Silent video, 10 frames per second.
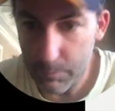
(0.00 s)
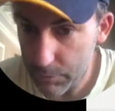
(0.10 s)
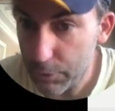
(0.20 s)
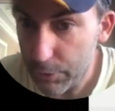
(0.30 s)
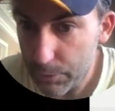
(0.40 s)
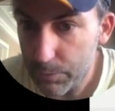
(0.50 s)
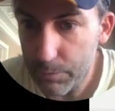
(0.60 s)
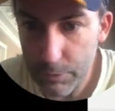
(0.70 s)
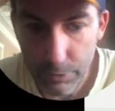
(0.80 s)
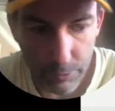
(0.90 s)
due
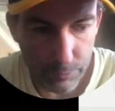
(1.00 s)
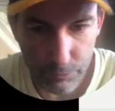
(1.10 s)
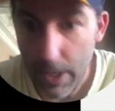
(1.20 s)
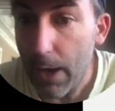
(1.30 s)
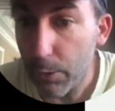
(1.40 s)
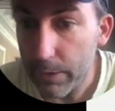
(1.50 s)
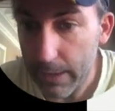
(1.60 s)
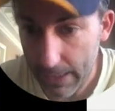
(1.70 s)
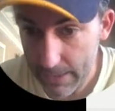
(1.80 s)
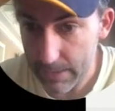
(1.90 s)
to drought
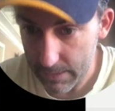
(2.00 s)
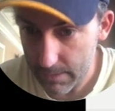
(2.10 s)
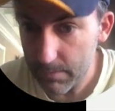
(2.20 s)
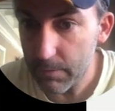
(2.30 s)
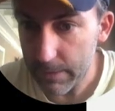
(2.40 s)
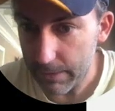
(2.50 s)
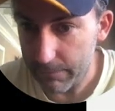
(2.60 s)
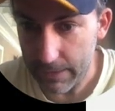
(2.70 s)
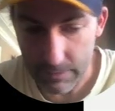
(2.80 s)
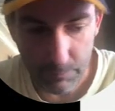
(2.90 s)
and the
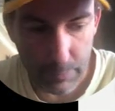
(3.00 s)
effects of